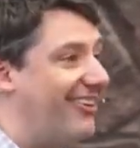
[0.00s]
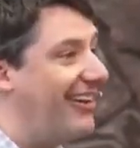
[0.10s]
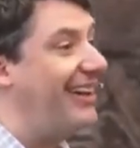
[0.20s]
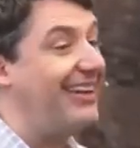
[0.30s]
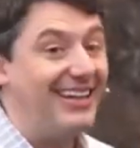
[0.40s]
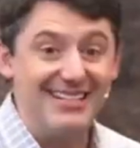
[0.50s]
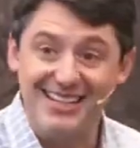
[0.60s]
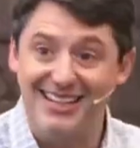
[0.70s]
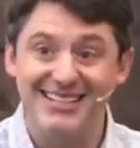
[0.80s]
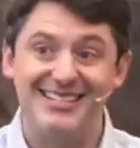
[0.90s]
like,
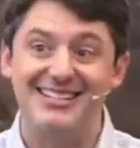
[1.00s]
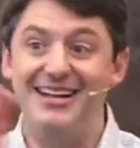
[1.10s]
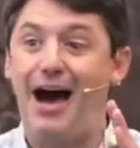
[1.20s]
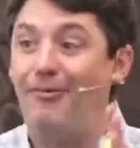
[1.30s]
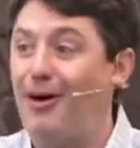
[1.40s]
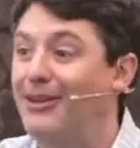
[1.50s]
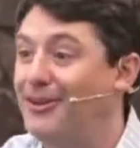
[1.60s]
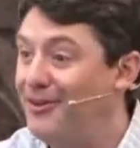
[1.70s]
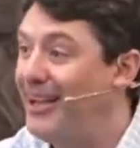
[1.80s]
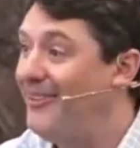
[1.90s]
listen, this is not what the
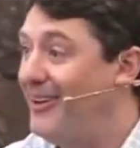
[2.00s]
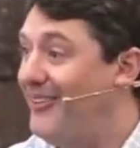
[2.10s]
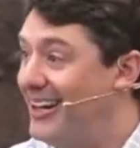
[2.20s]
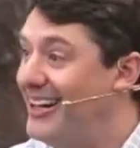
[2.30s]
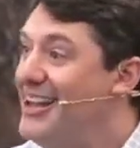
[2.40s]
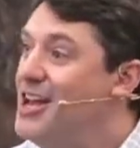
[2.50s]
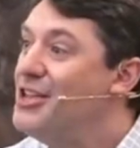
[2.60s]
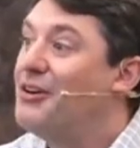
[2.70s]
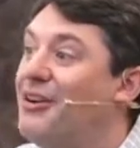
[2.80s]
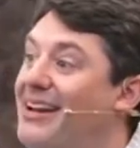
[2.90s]
way we wanted.
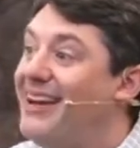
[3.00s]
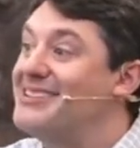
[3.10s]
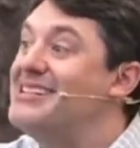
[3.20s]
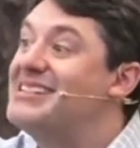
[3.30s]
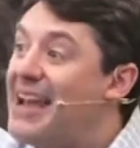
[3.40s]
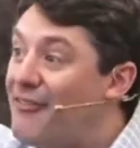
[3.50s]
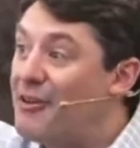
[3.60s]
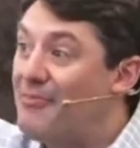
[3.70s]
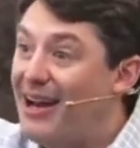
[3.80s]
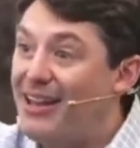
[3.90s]
You're announcing to
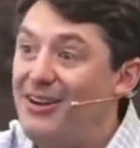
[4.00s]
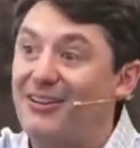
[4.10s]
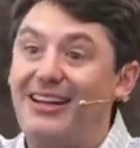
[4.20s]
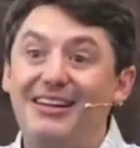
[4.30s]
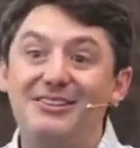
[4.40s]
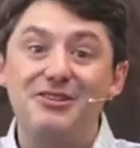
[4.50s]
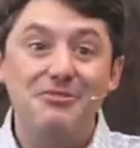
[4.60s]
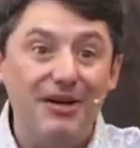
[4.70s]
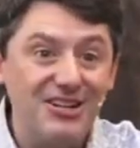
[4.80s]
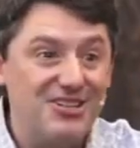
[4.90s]
everybody. You're getting too
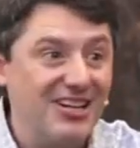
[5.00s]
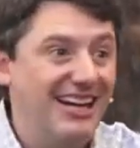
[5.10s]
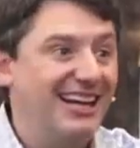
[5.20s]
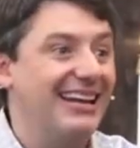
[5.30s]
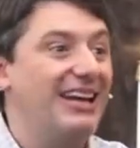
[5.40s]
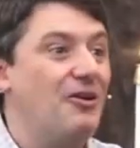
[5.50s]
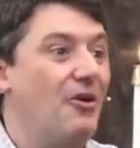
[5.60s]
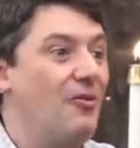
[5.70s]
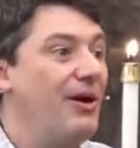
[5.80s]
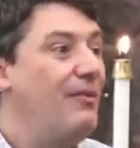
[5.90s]
much. Like,
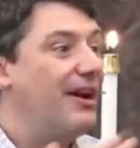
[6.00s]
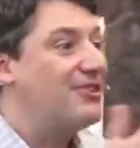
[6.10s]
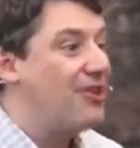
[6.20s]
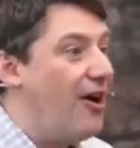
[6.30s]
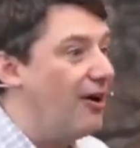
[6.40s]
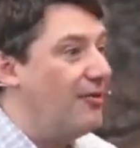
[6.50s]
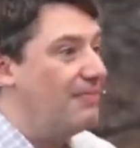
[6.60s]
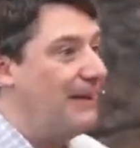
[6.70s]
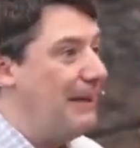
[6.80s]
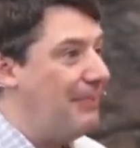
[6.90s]
we want to talk
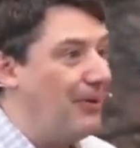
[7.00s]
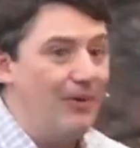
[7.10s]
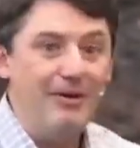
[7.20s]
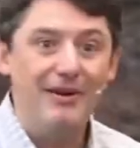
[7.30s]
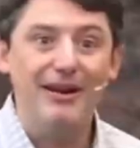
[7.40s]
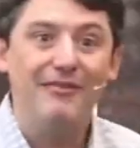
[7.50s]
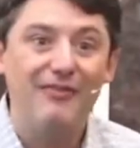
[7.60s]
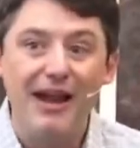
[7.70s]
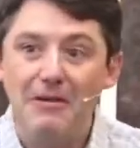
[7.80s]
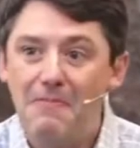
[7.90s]
with people. We want to
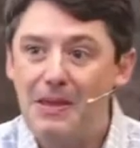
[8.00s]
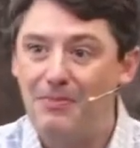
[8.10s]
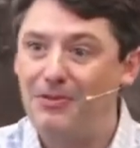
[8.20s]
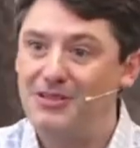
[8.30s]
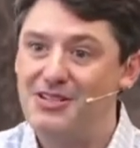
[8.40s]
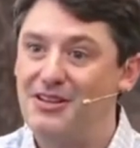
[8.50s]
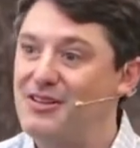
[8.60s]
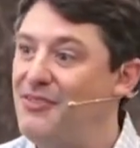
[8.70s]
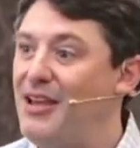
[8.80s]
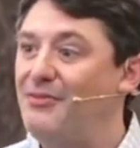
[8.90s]
invite people into the
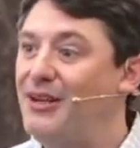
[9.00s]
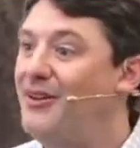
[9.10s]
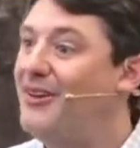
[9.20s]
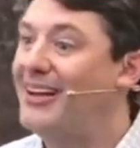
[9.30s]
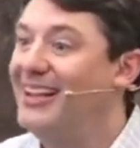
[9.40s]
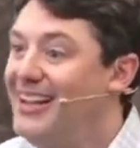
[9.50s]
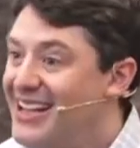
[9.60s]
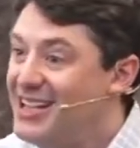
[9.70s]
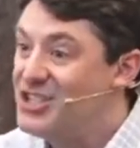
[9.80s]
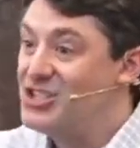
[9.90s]
faith. We don't want to
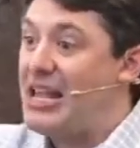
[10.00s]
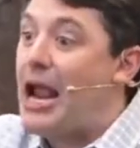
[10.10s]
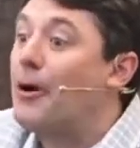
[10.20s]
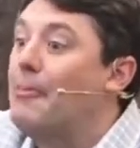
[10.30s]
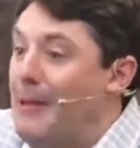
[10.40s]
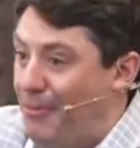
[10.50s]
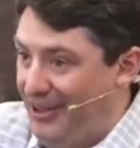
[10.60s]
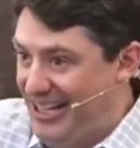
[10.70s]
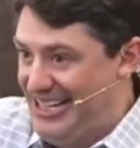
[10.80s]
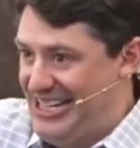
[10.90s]
scare
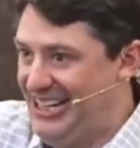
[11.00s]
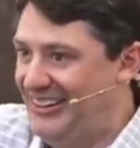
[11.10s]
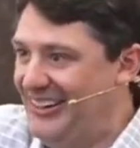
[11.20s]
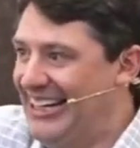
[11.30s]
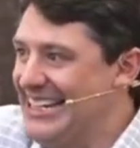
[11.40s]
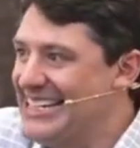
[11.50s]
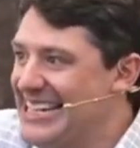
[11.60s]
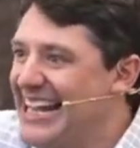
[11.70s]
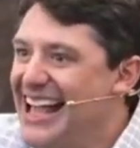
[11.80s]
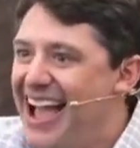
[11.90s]
people into it.
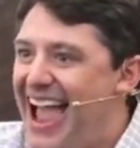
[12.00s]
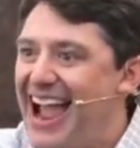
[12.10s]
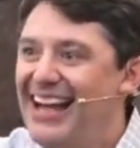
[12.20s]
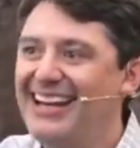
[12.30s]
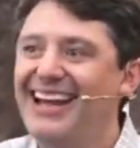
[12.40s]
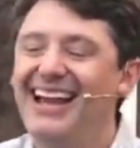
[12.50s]
And